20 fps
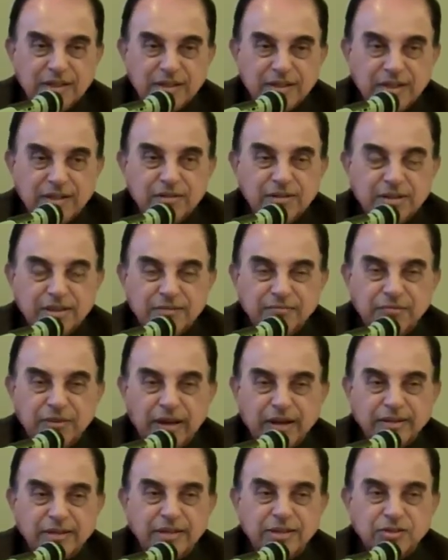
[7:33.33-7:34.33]
It was in
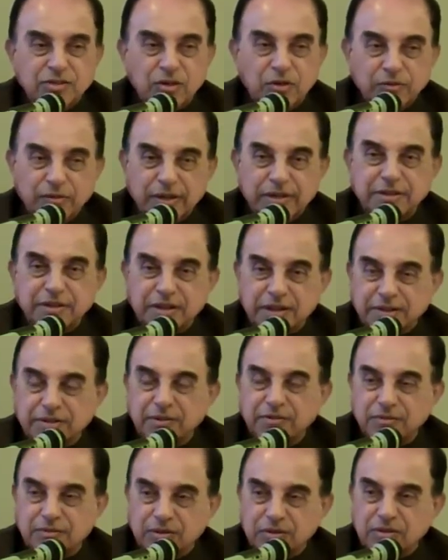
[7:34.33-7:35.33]
fact the Soviet rate
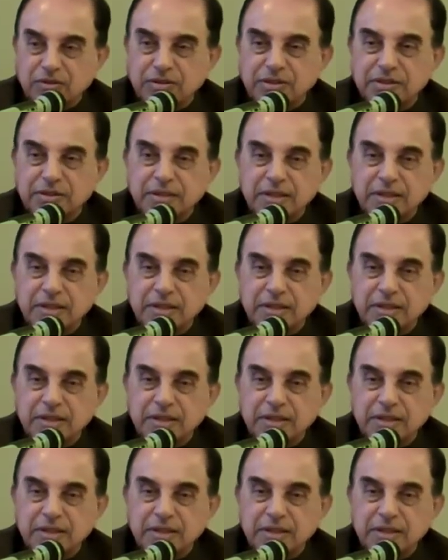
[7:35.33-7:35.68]
of growth.